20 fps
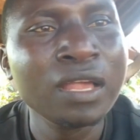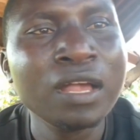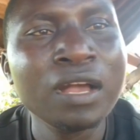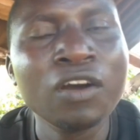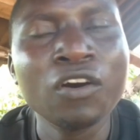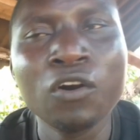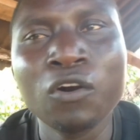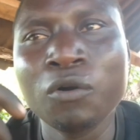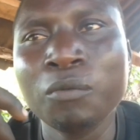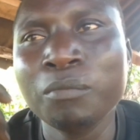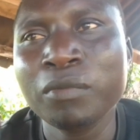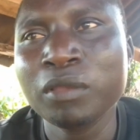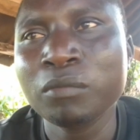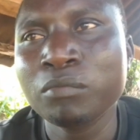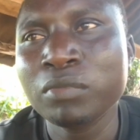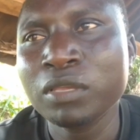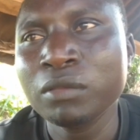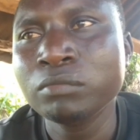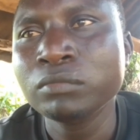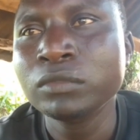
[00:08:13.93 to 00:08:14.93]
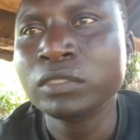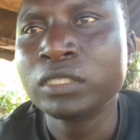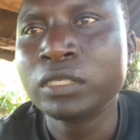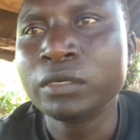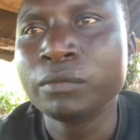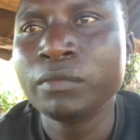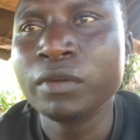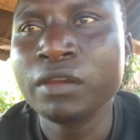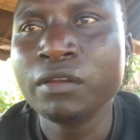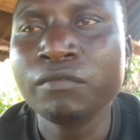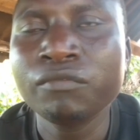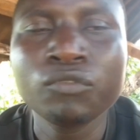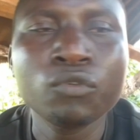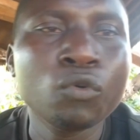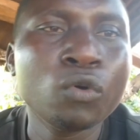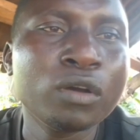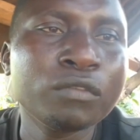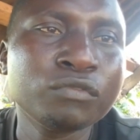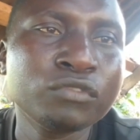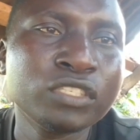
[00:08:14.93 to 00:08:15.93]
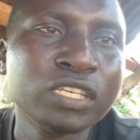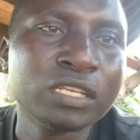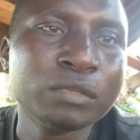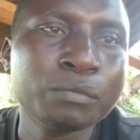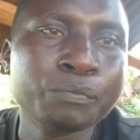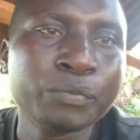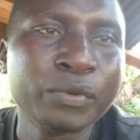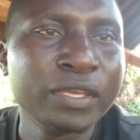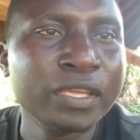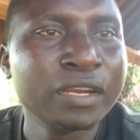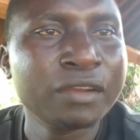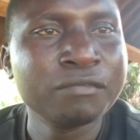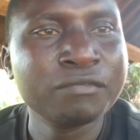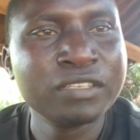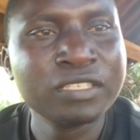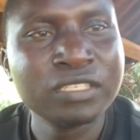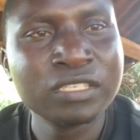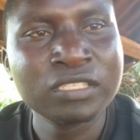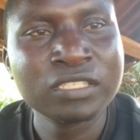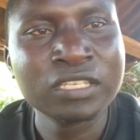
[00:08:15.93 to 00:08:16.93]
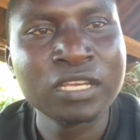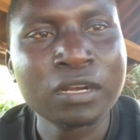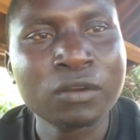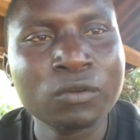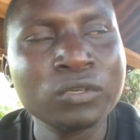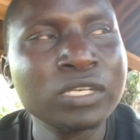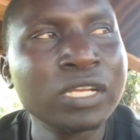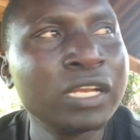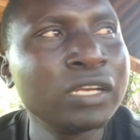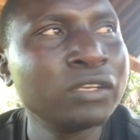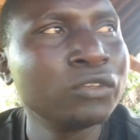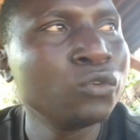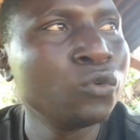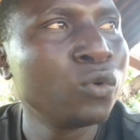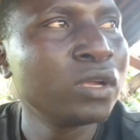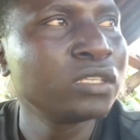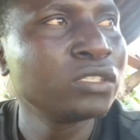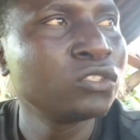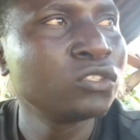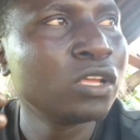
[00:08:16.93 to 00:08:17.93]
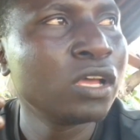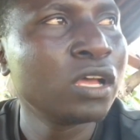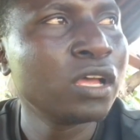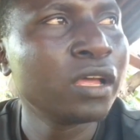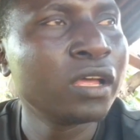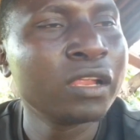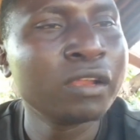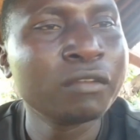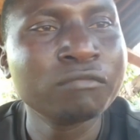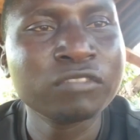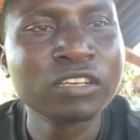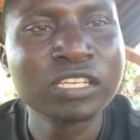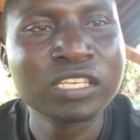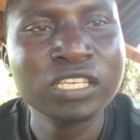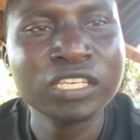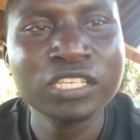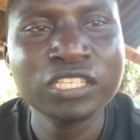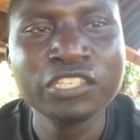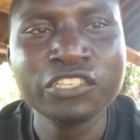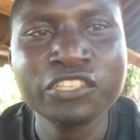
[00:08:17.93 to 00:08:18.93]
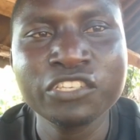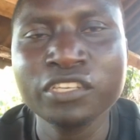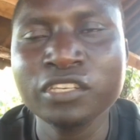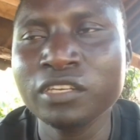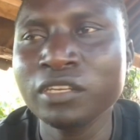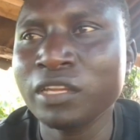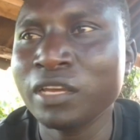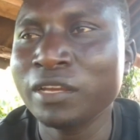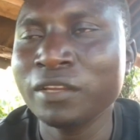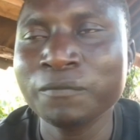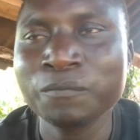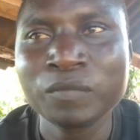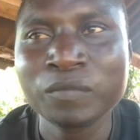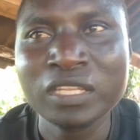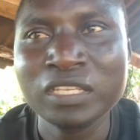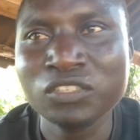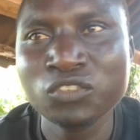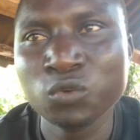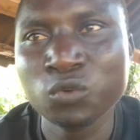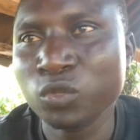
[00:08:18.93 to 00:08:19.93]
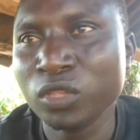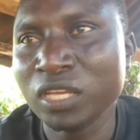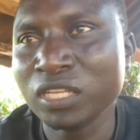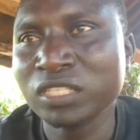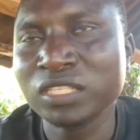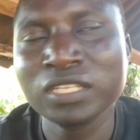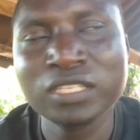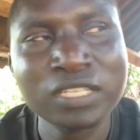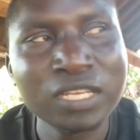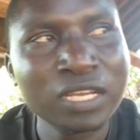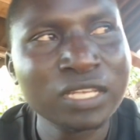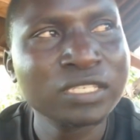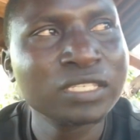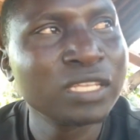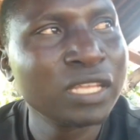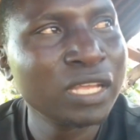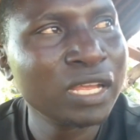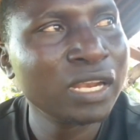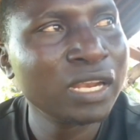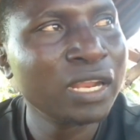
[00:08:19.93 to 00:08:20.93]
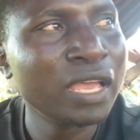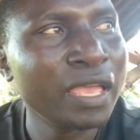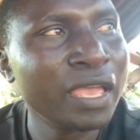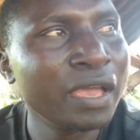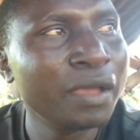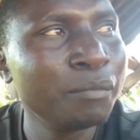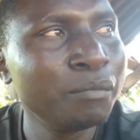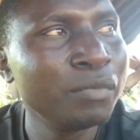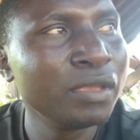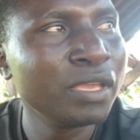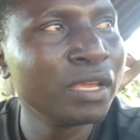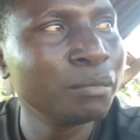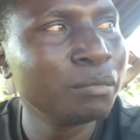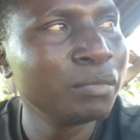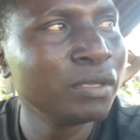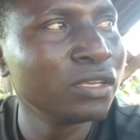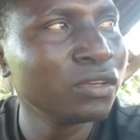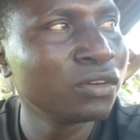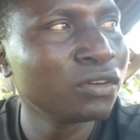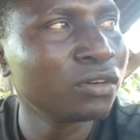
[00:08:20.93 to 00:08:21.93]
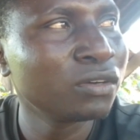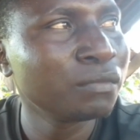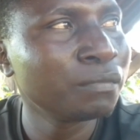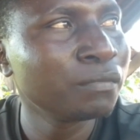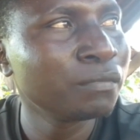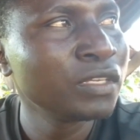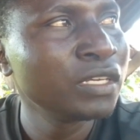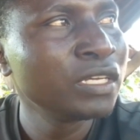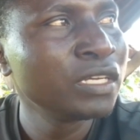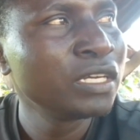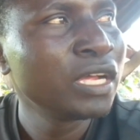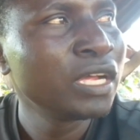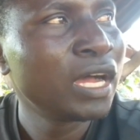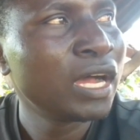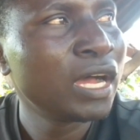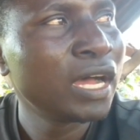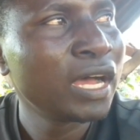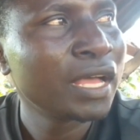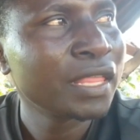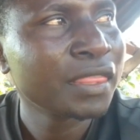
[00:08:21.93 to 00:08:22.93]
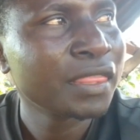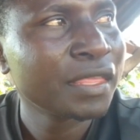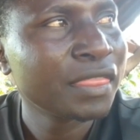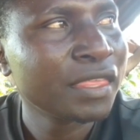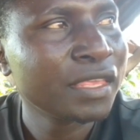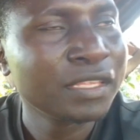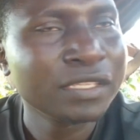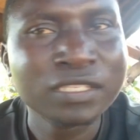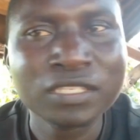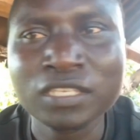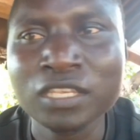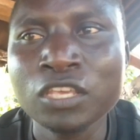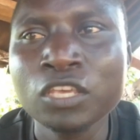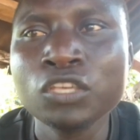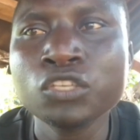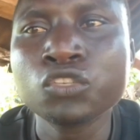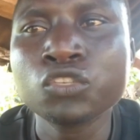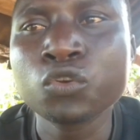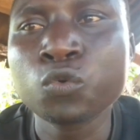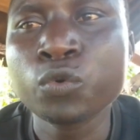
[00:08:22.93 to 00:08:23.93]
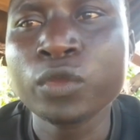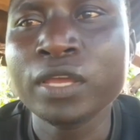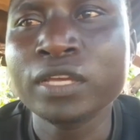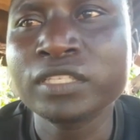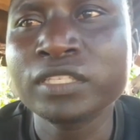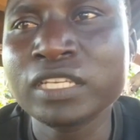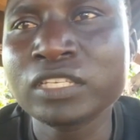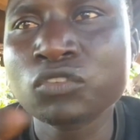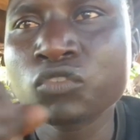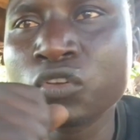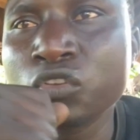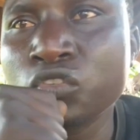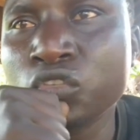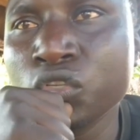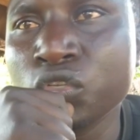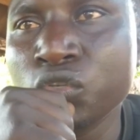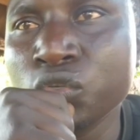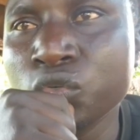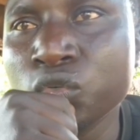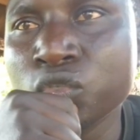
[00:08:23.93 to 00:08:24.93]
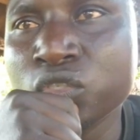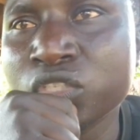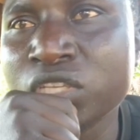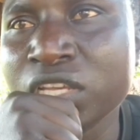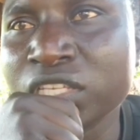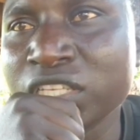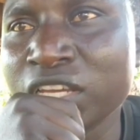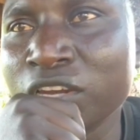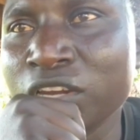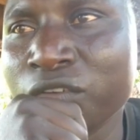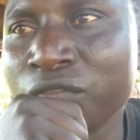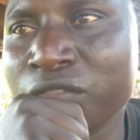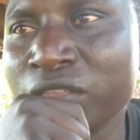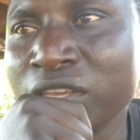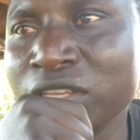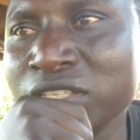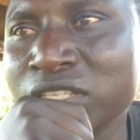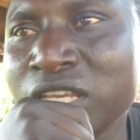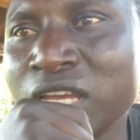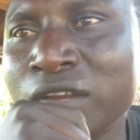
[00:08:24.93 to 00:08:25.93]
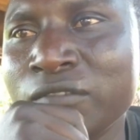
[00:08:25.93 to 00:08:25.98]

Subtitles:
or maybe if you have just paid a visit around and you want a vacation, so that's just an Airbnb or other things. So we are just going to do such kind of things, and